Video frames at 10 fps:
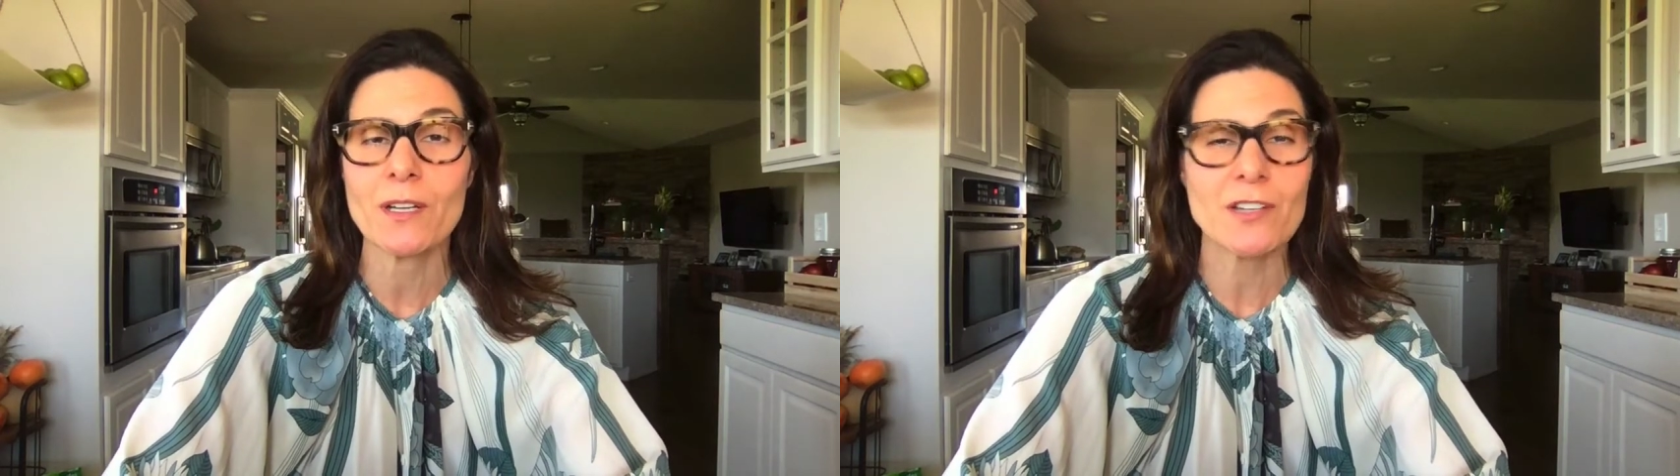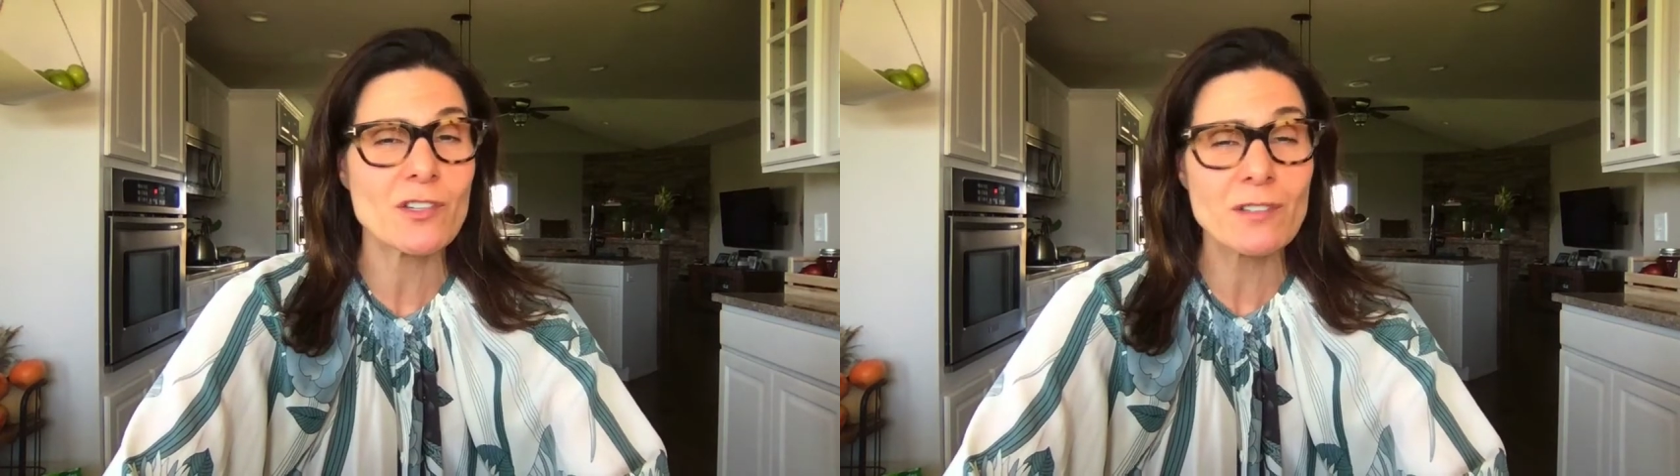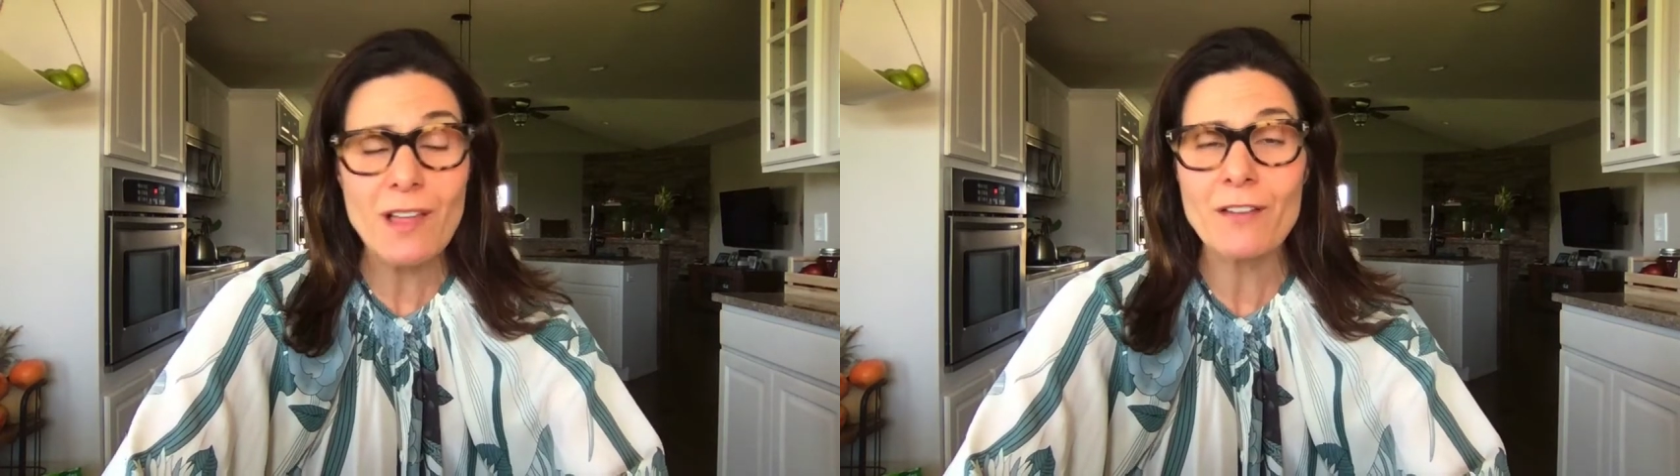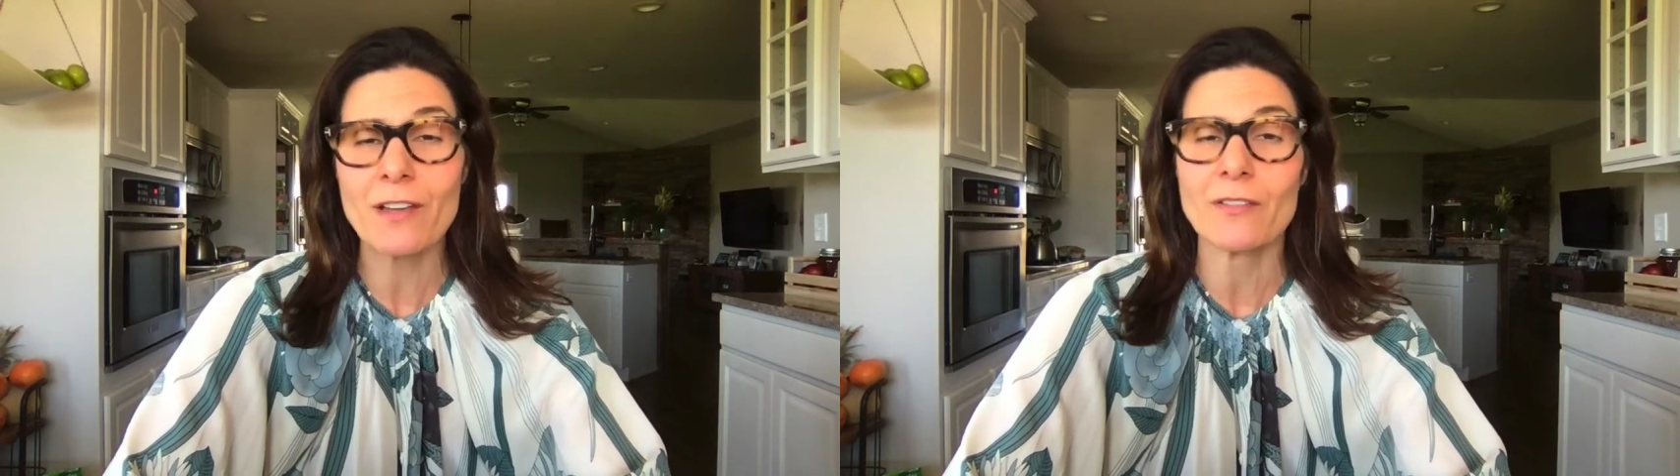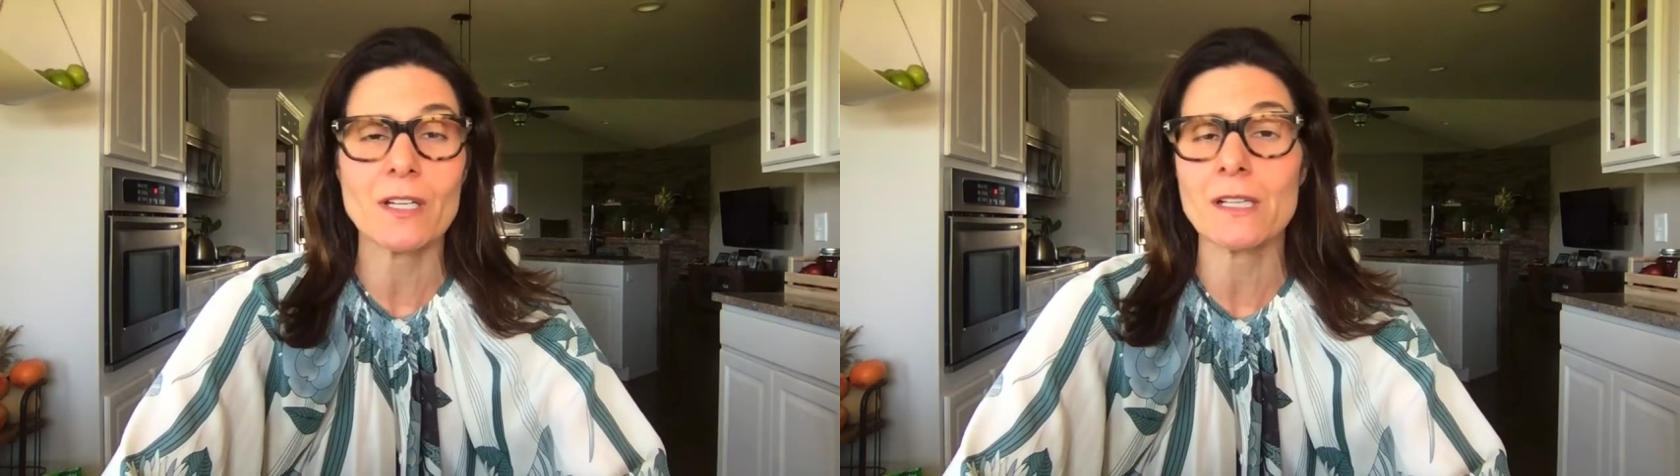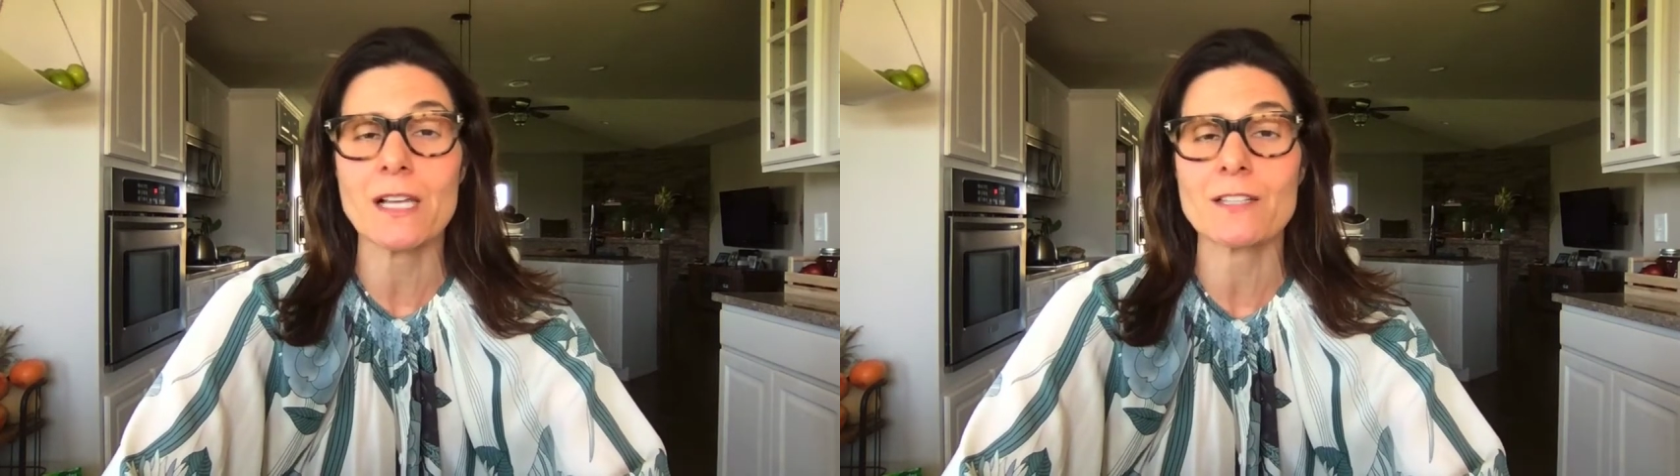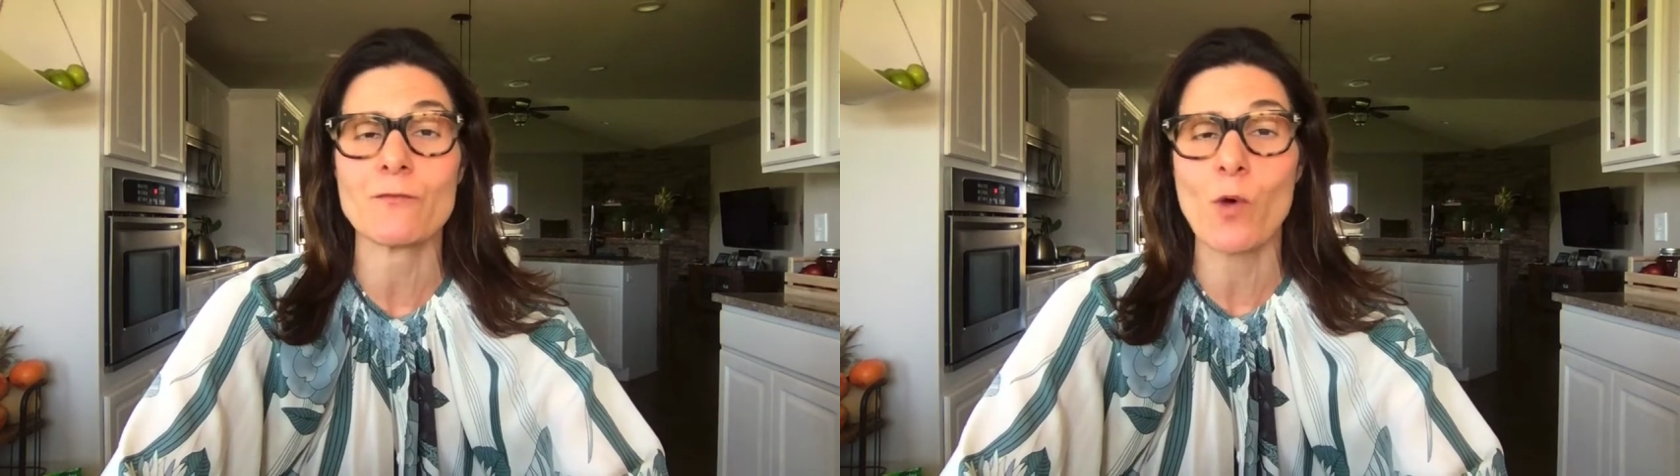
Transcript: I just love having a glass of